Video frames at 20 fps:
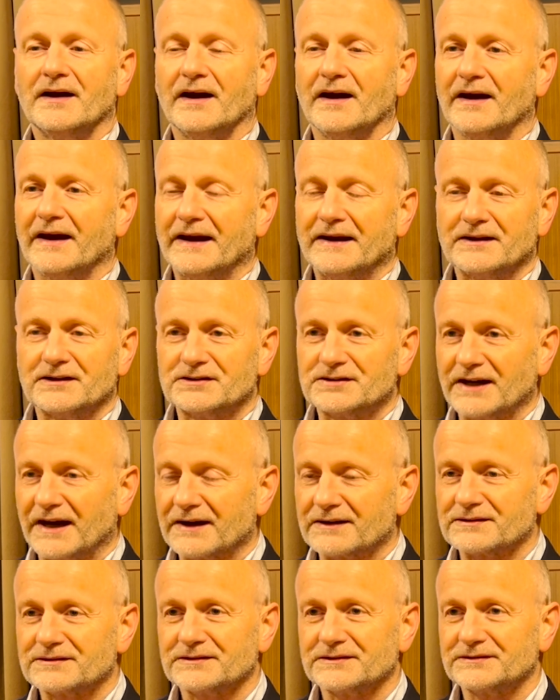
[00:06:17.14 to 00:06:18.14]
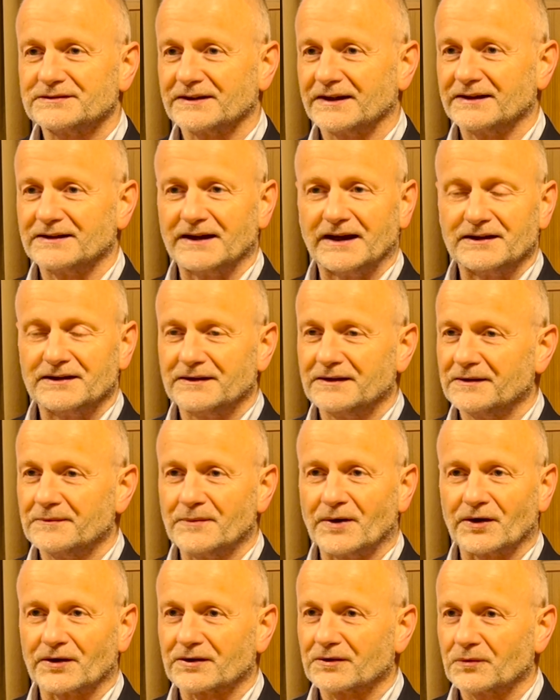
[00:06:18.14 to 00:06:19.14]
uh, any taxes, and, and the
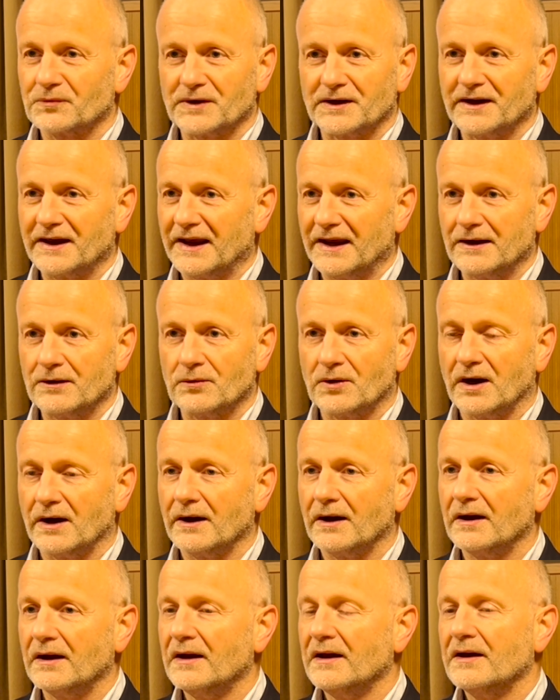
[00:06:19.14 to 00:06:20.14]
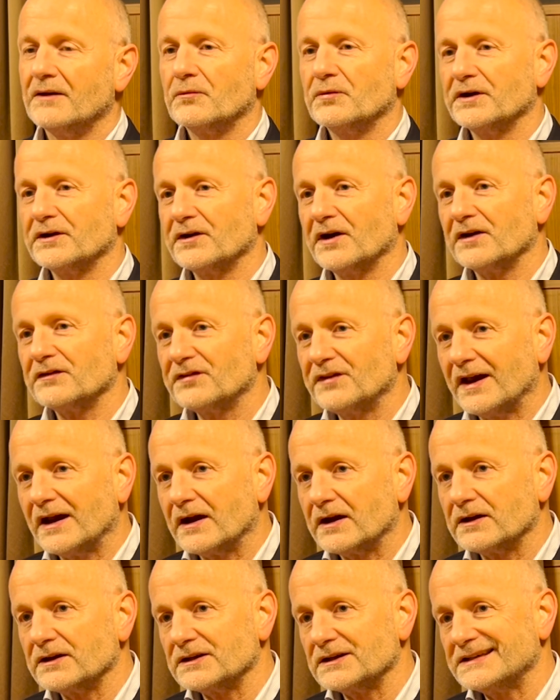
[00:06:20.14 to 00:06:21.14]
market went haywire. We're not
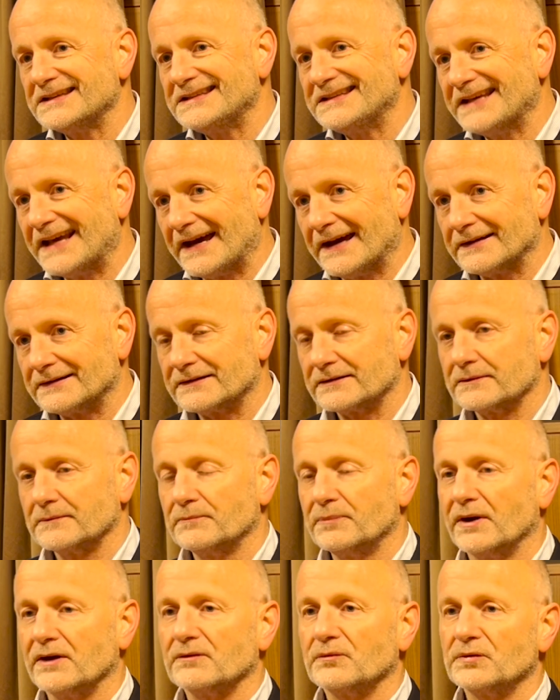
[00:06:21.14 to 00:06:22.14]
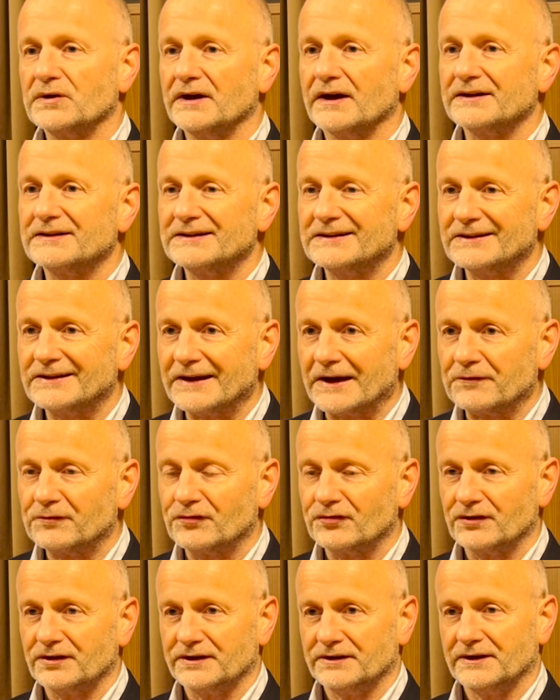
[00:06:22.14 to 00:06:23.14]
there yet, but we are
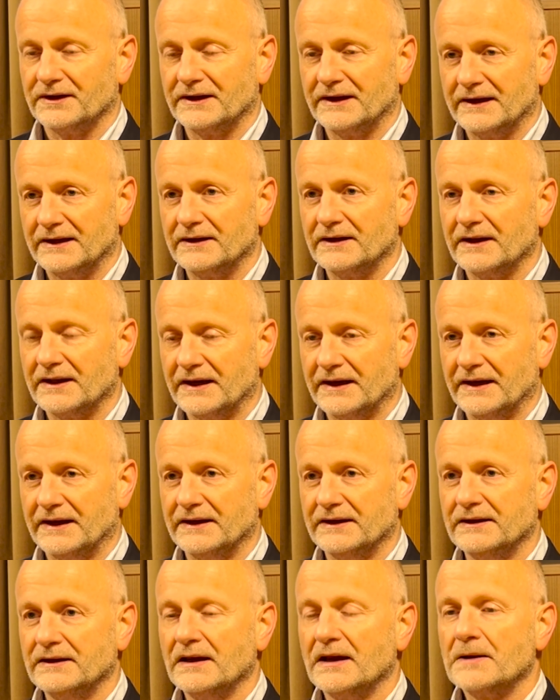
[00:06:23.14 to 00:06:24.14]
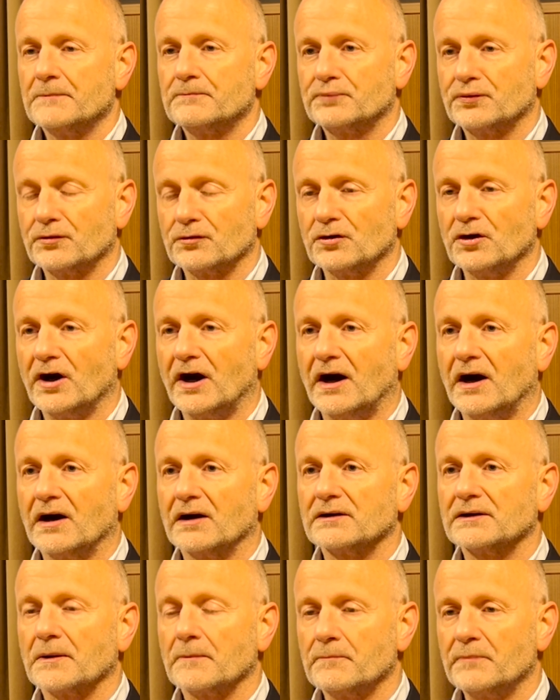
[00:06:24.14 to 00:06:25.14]
definitely in a
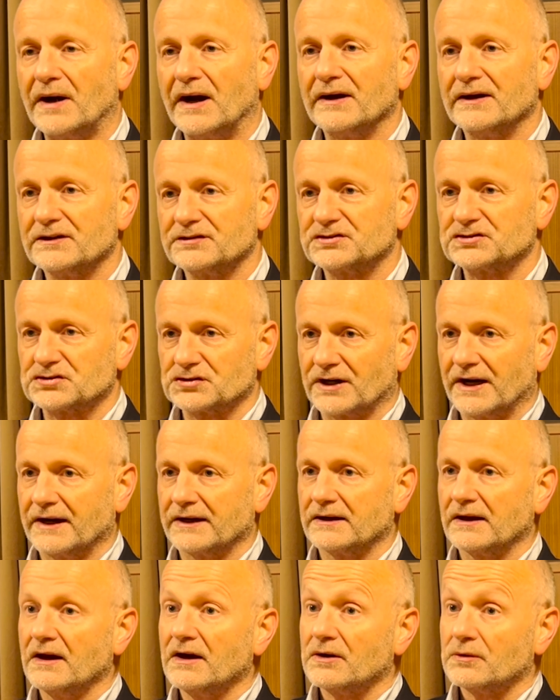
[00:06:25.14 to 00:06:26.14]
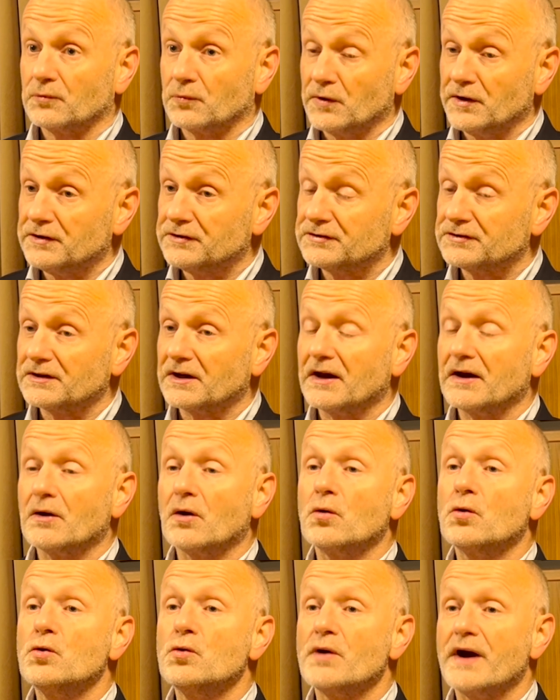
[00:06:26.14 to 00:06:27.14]
prolonged buyers strike, which
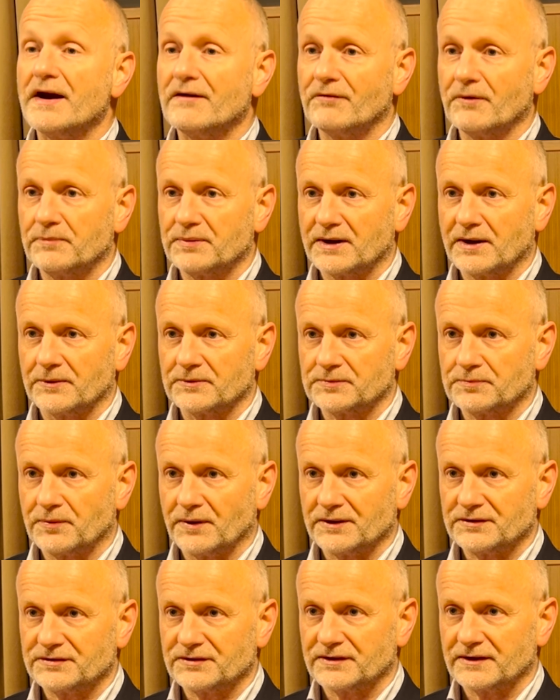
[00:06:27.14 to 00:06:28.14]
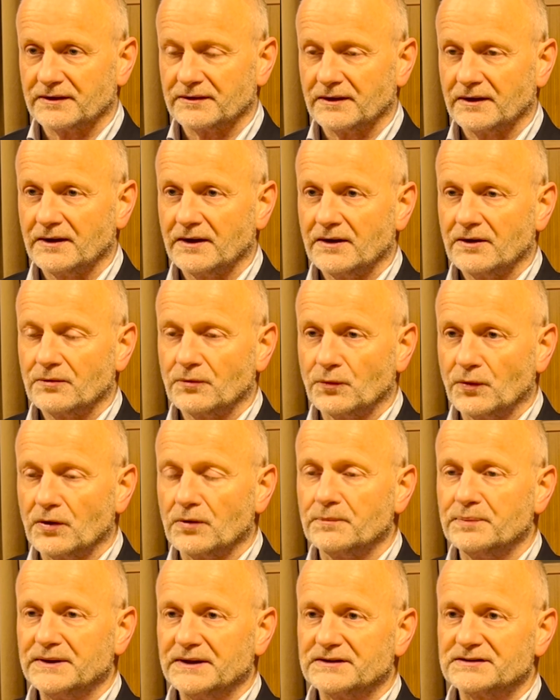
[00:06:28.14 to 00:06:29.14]
whoever becomes president
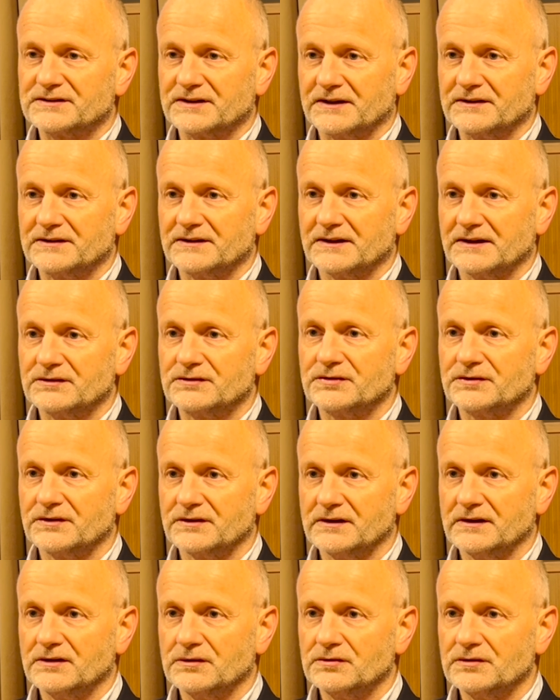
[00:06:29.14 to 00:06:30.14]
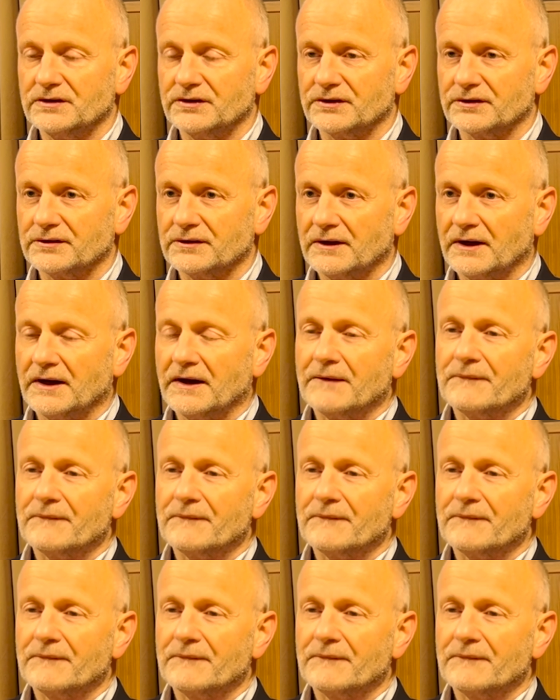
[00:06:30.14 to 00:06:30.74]
will be extended into the new year.